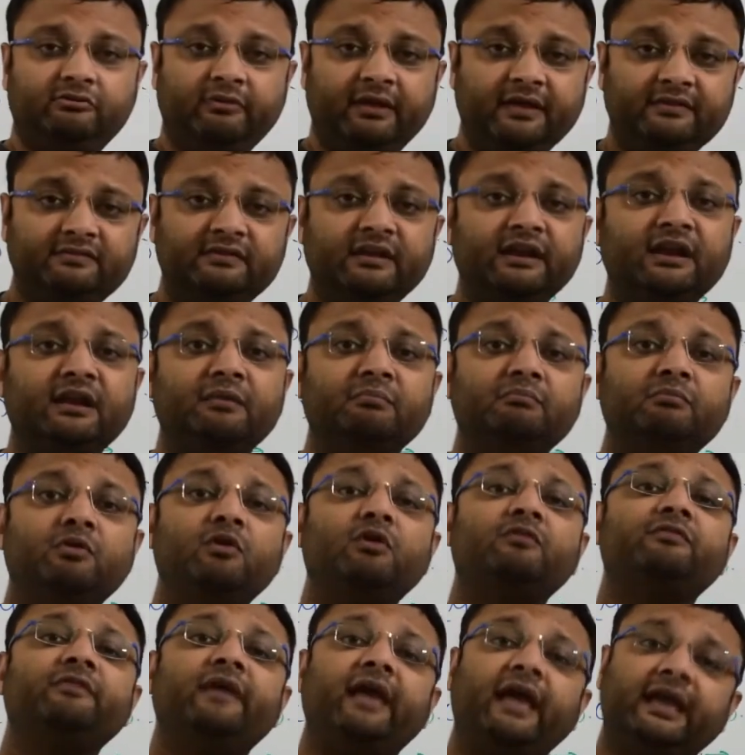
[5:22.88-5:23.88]
the number of
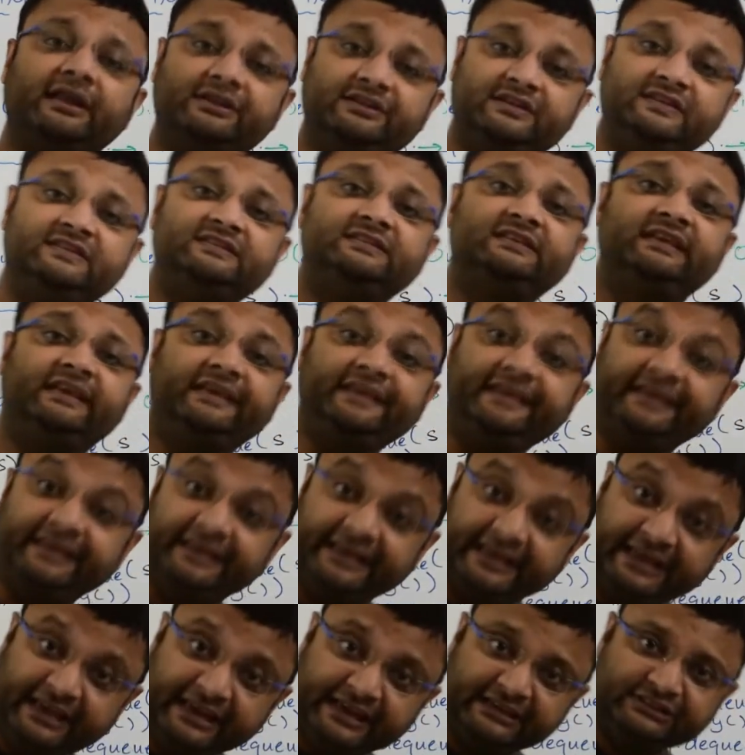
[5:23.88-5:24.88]
edges
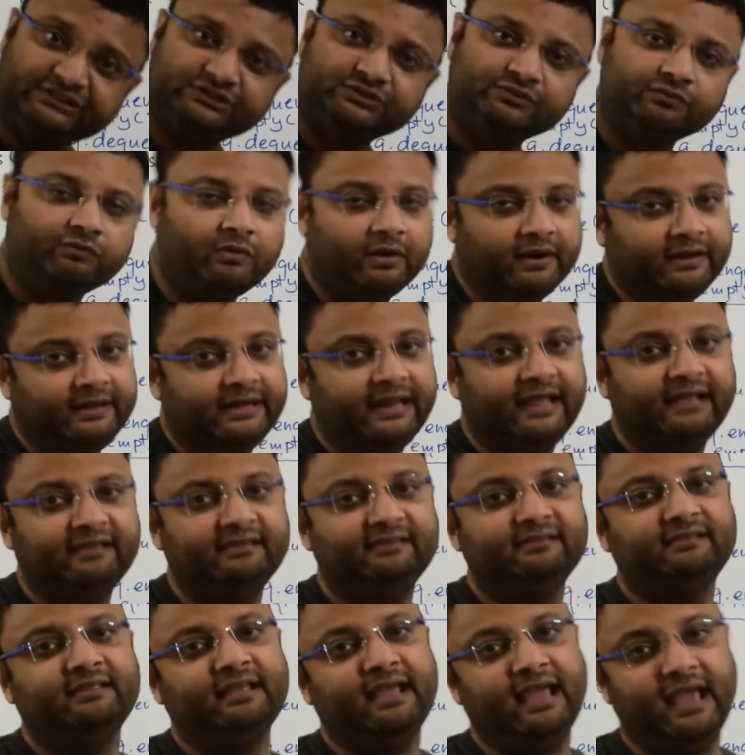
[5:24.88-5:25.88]
each vertex
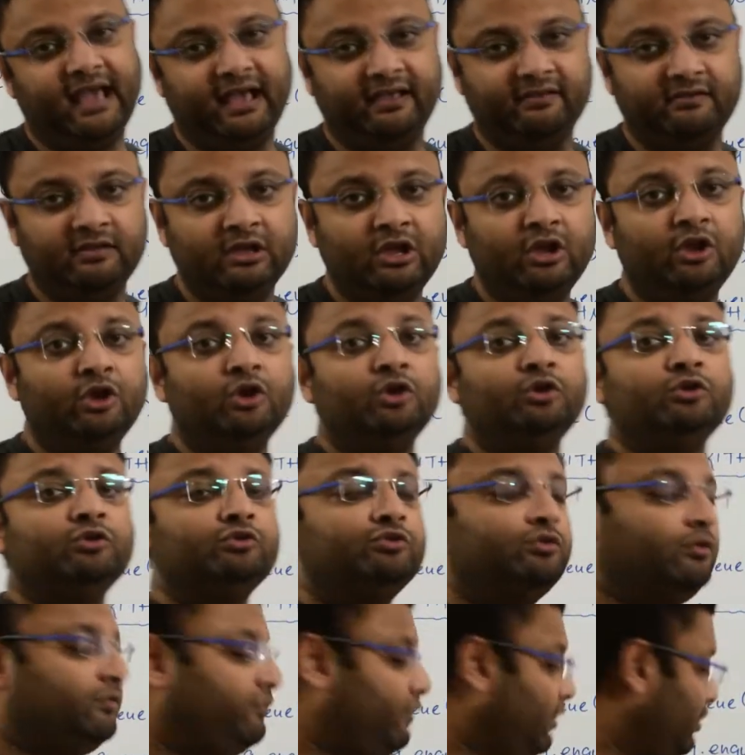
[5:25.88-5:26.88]
has. So
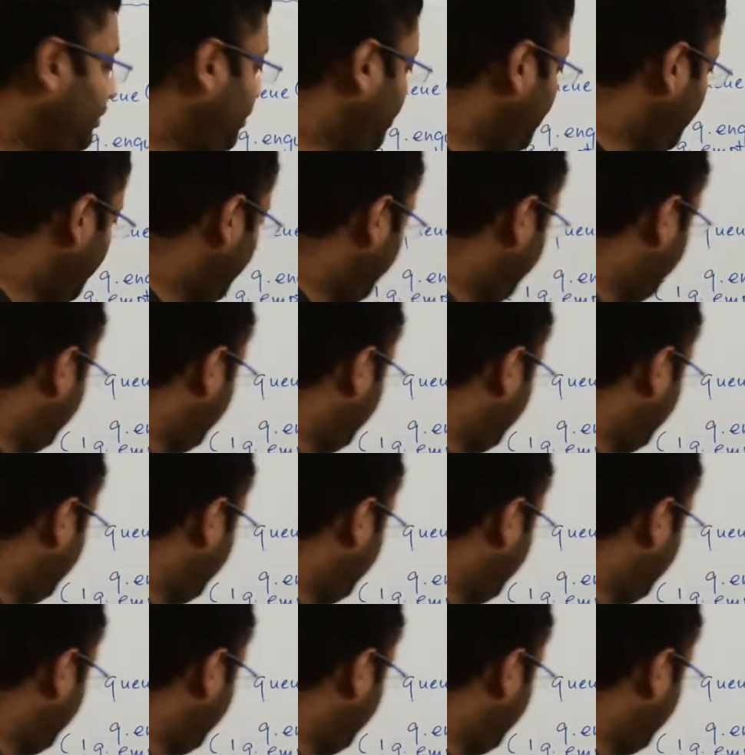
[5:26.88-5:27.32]
for all